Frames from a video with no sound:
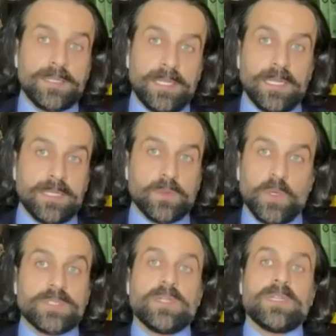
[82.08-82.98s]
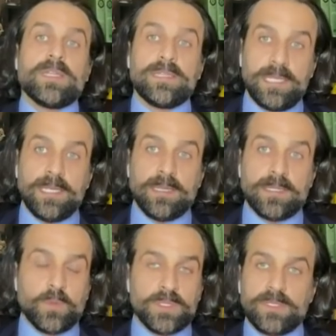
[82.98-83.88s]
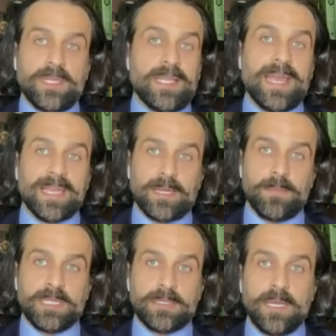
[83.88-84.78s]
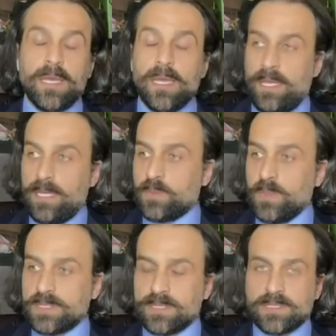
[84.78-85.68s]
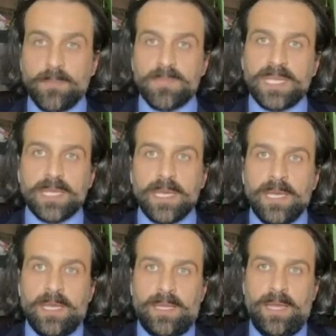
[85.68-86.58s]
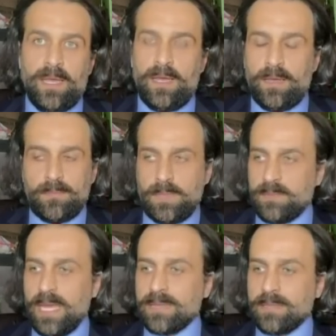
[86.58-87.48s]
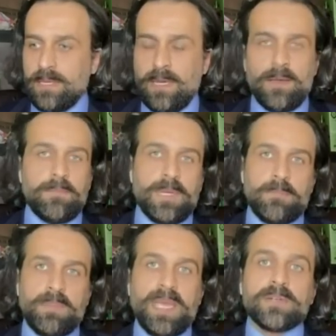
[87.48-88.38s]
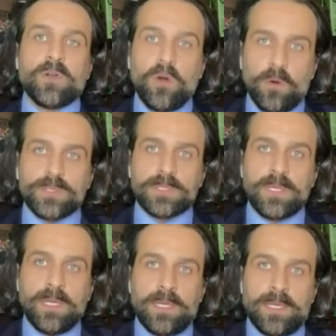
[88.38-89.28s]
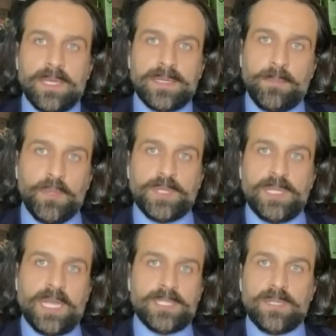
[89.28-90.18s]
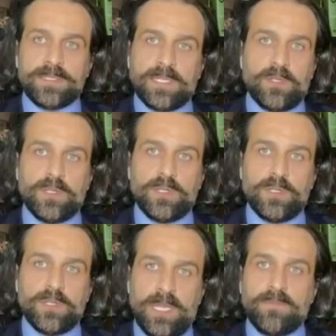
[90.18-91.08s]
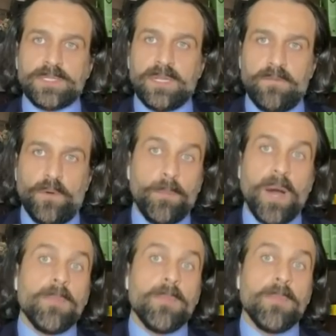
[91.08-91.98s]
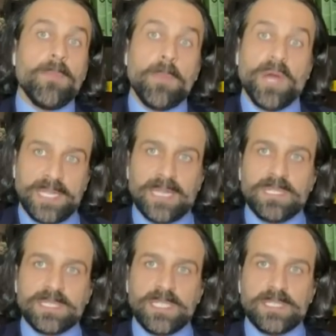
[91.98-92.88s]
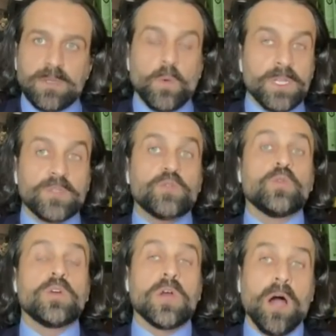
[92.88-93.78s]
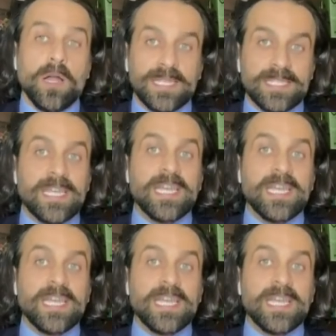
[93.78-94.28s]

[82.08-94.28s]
deal. It was not a deal. It was not an agreement. It was something that Ben Rhodes, the Deputy National Security Advisor of Obama-Biden administration, wanted to call it